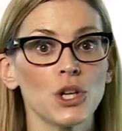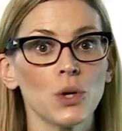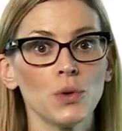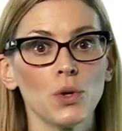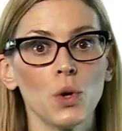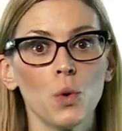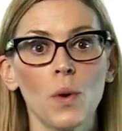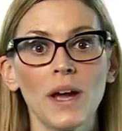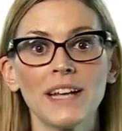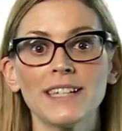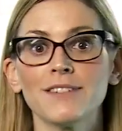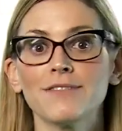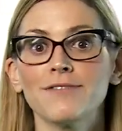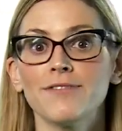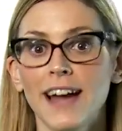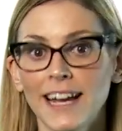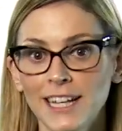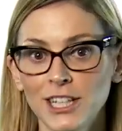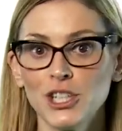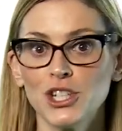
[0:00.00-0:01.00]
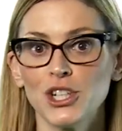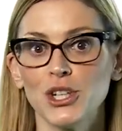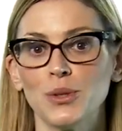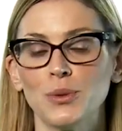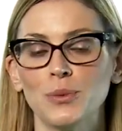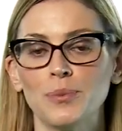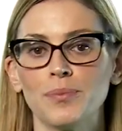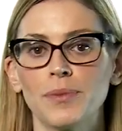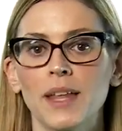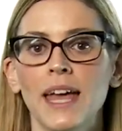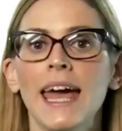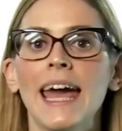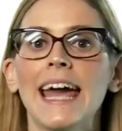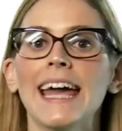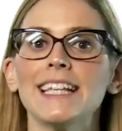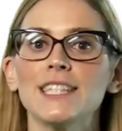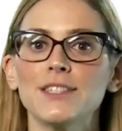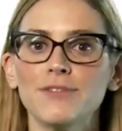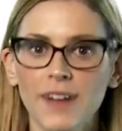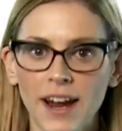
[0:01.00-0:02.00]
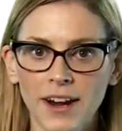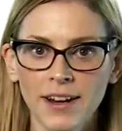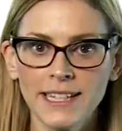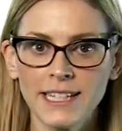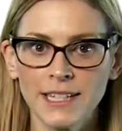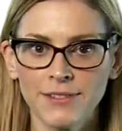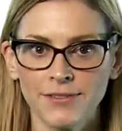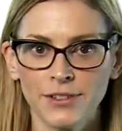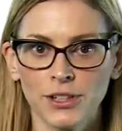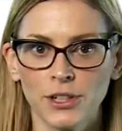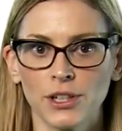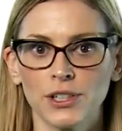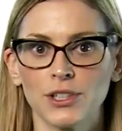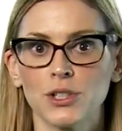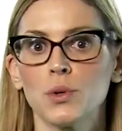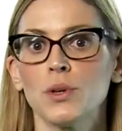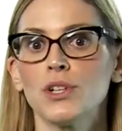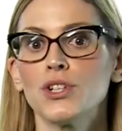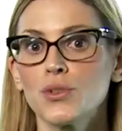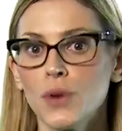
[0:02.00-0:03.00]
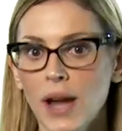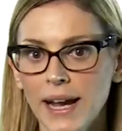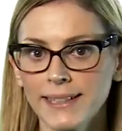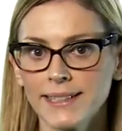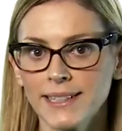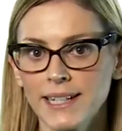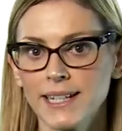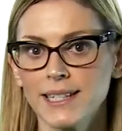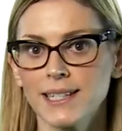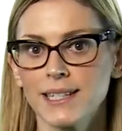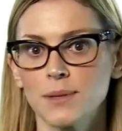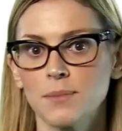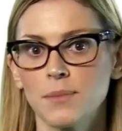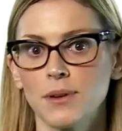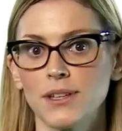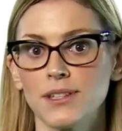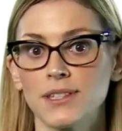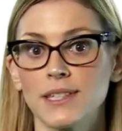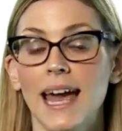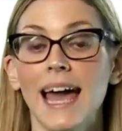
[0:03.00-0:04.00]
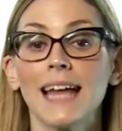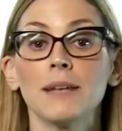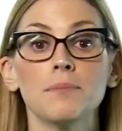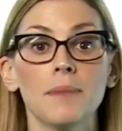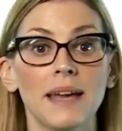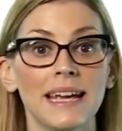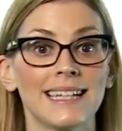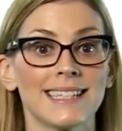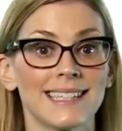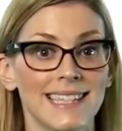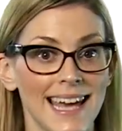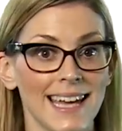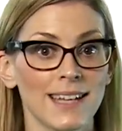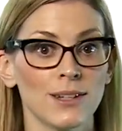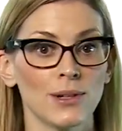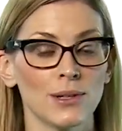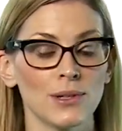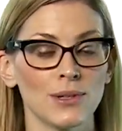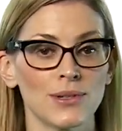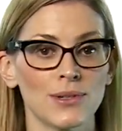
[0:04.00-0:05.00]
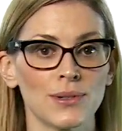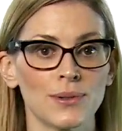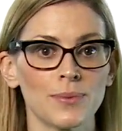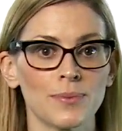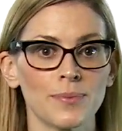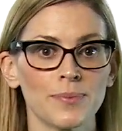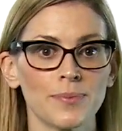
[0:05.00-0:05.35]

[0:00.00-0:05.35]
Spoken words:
don't know where to find you, it's very difficult to attract customers and make sales.